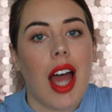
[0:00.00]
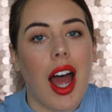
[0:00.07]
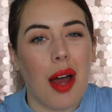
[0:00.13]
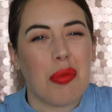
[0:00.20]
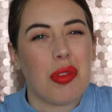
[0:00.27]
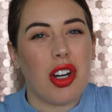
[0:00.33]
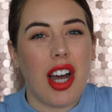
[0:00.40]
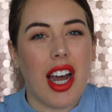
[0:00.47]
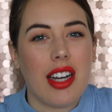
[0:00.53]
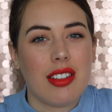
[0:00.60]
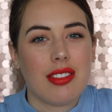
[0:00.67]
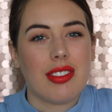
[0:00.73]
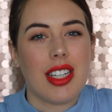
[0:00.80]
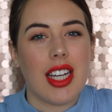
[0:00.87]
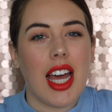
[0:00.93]
I'm great
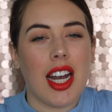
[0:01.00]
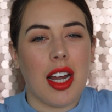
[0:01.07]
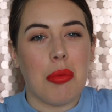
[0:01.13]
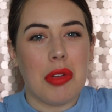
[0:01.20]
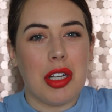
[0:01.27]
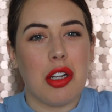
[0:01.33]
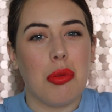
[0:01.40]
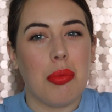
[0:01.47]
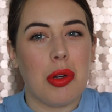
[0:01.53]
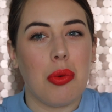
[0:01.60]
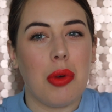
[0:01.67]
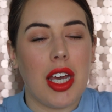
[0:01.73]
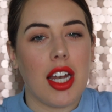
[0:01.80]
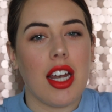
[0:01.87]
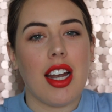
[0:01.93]
and I'm a little bit
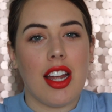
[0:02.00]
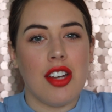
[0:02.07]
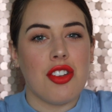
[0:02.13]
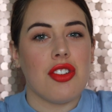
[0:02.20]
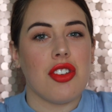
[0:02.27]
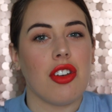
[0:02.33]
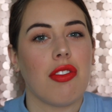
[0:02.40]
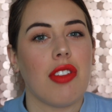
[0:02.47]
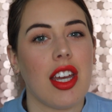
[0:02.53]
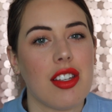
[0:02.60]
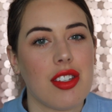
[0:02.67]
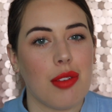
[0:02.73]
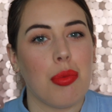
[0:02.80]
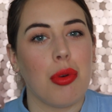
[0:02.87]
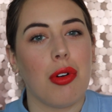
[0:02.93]
weird and I deserve that
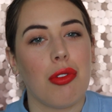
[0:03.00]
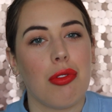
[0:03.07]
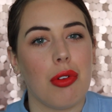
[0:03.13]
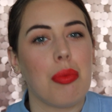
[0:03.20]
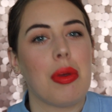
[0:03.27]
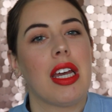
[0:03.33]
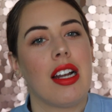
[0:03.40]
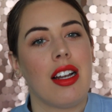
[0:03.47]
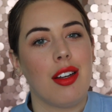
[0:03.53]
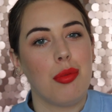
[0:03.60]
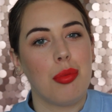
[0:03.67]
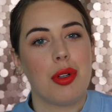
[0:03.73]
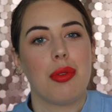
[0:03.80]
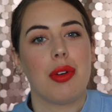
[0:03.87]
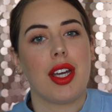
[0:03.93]
support for being a little
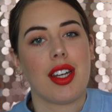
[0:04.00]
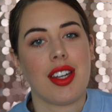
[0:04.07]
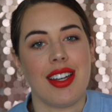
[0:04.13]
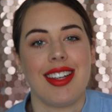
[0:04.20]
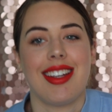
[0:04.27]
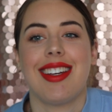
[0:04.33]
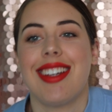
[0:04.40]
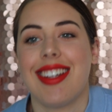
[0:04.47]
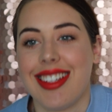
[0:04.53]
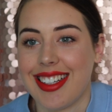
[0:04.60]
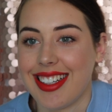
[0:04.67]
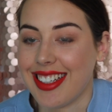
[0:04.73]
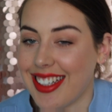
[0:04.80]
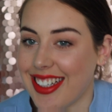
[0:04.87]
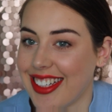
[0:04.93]
bit
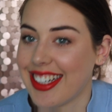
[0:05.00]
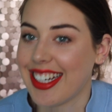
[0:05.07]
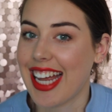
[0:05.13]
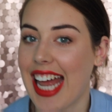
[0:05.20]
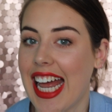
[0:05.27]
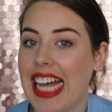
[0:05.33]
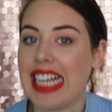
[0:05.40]
weird.